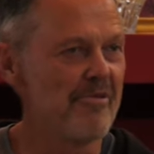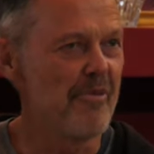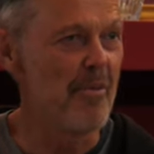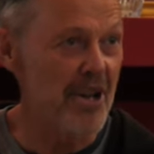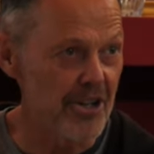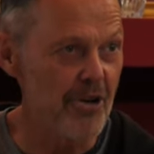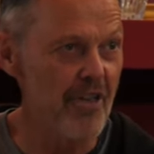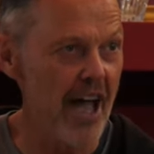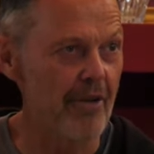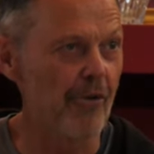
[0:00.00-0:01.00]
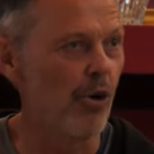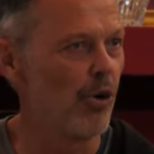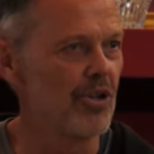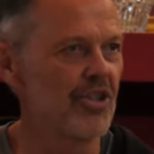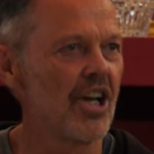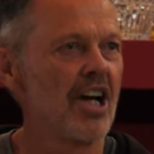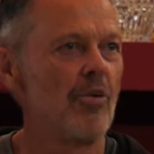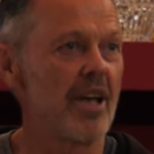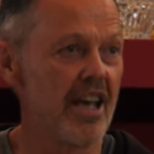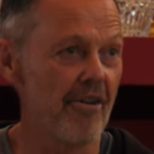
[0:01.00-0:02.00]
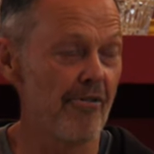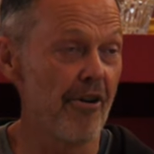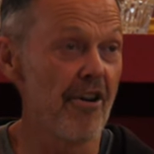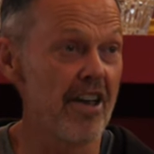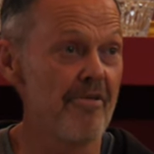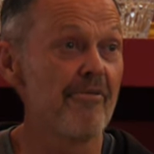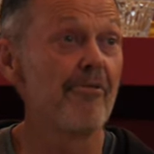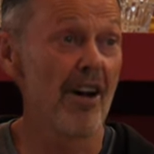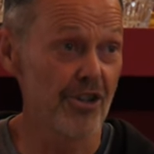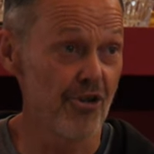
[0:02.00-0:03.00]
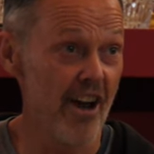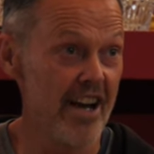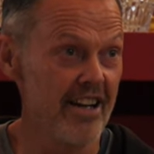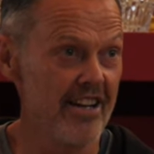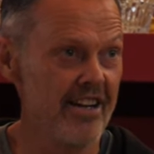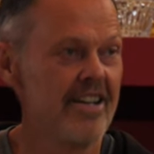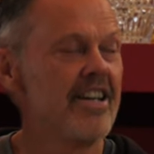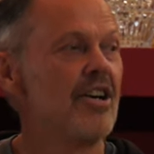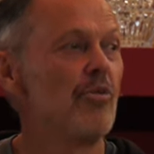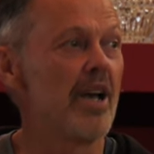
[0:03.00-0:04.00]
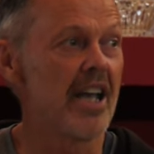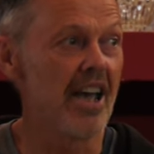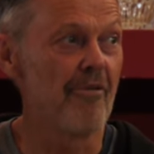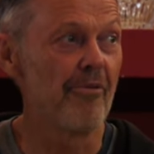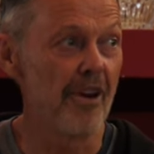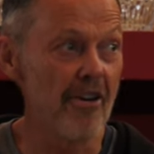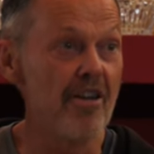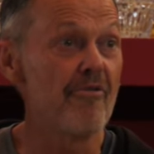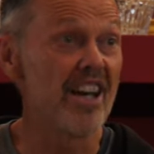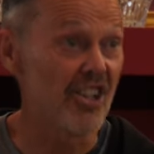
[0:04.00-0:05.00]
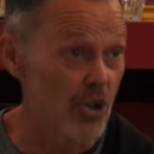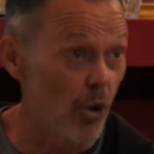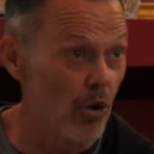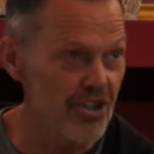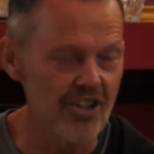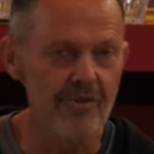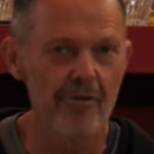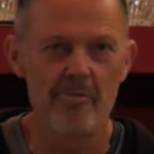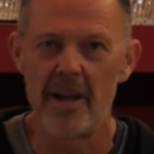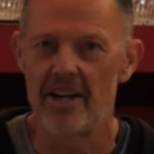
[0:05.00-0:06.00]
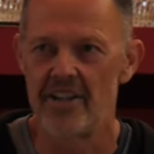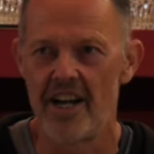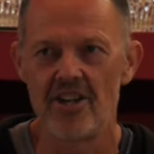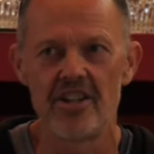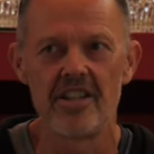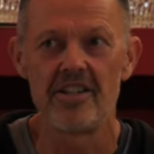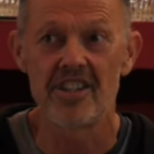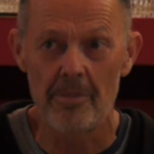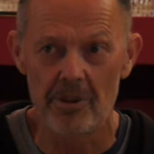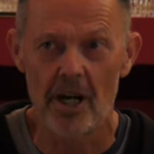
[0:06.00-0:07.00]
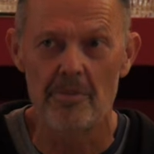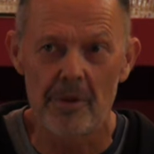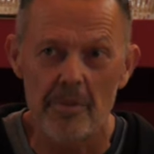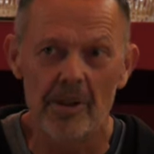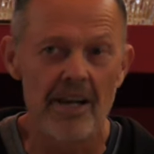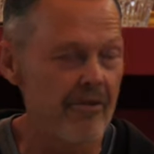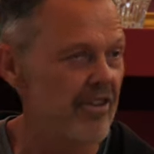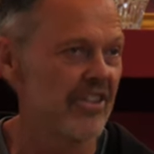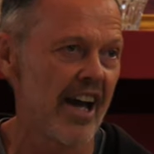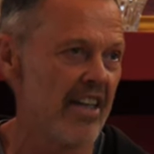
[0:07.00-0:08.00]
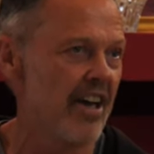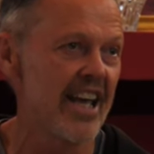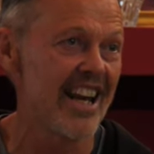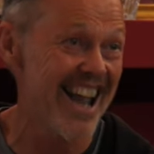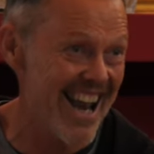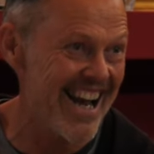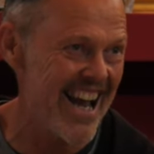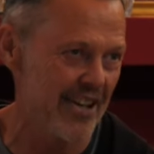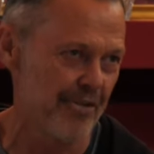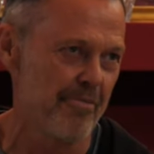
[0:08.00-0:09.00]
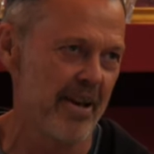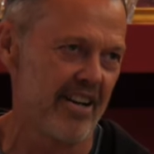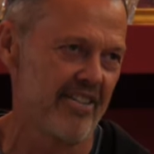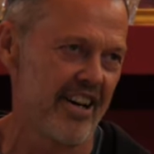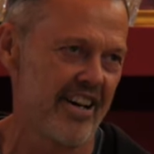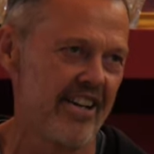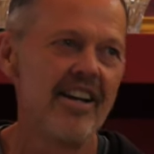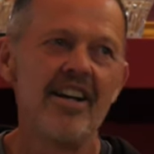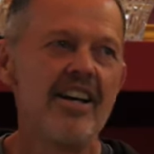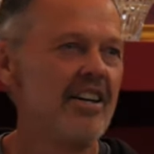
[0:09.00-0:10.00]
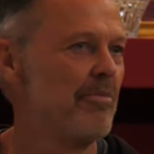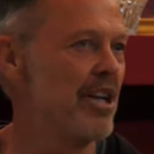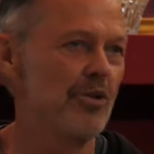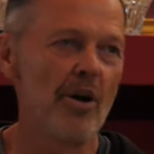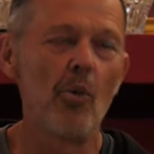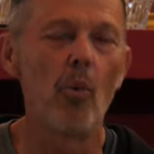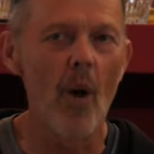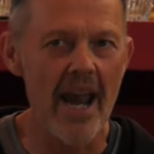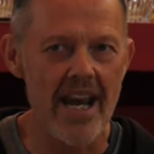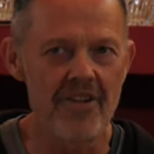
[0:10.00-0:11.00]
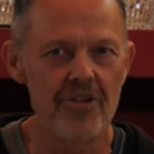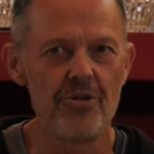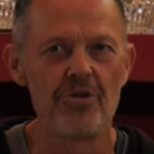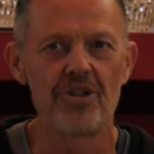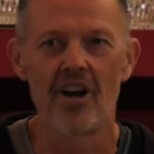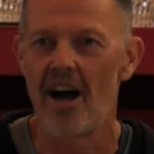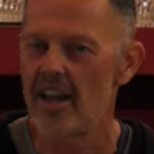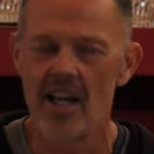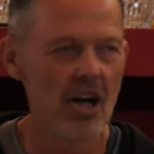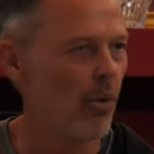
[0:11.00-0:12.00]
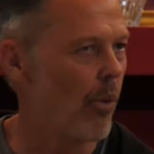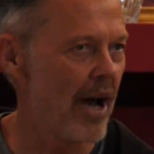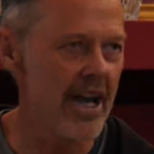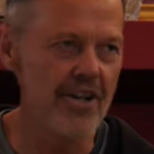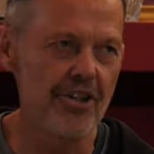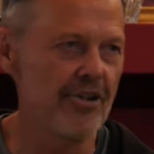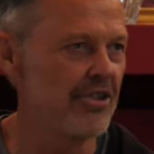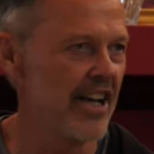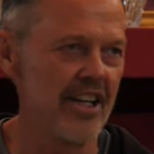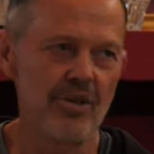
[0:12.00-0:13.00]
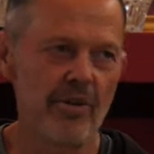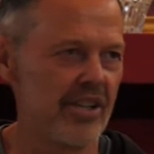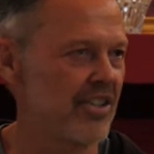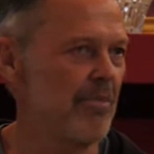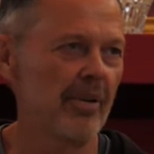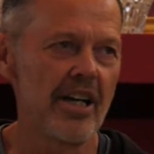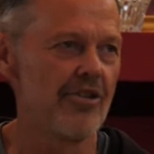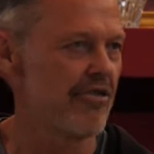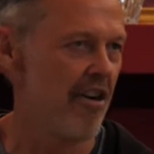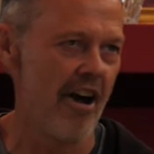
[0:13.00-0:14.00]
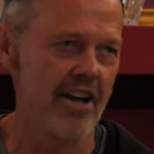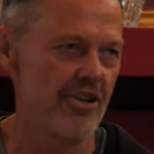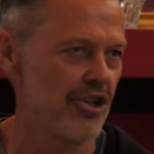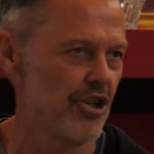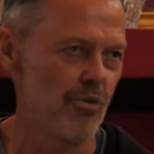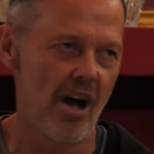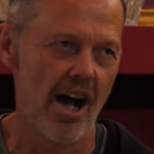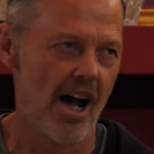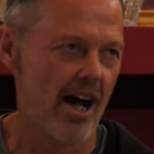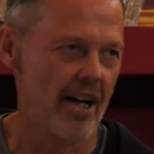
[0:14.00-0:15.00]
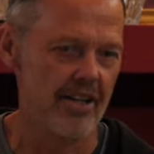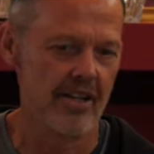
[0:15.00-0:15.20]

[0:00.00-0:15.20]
when we do that, of course, we get very frustrated. We get very exhausted from meditation, and sometimes people even say they get headaches from meditating. It means we're way too tight, way too tense, we're simply trying too hard.